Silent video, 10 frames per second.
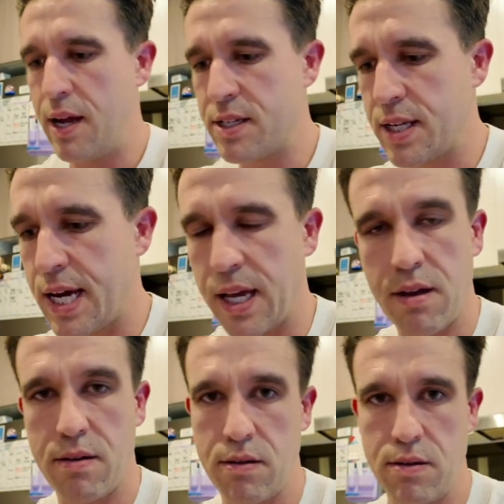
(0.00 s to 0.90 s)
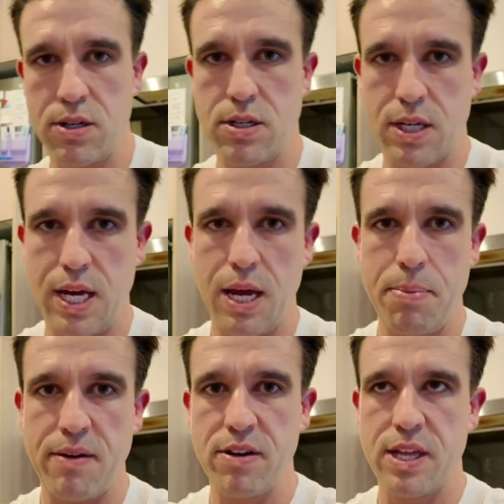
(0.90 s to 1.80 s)
It's like, just keep
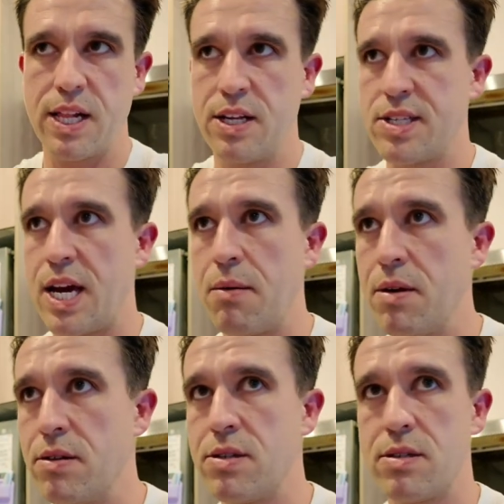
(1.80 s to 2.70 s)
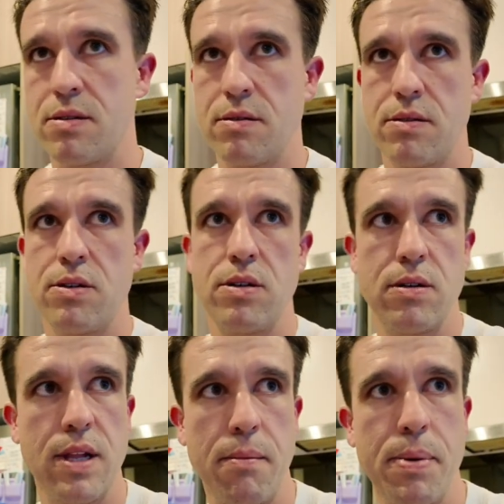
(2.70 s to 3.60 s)
everything the same. It's
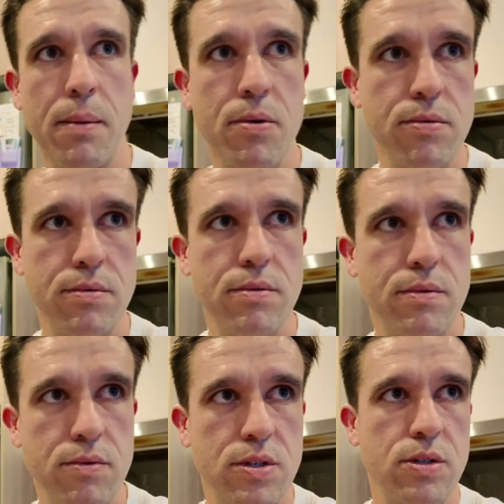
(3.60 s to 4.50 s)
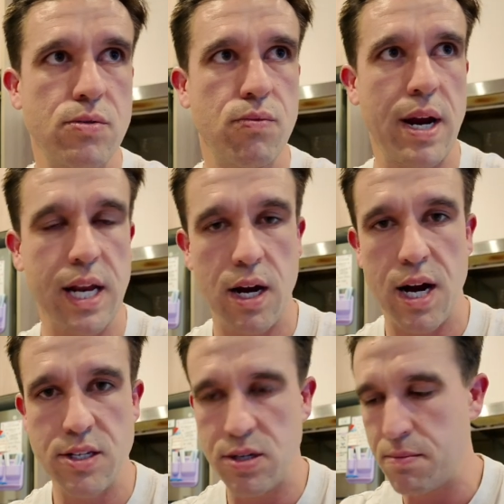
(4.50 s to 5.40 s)
like people just
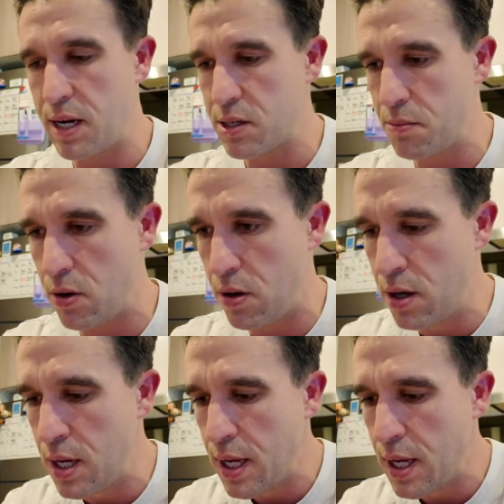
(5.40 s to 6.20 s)
recognize you much more.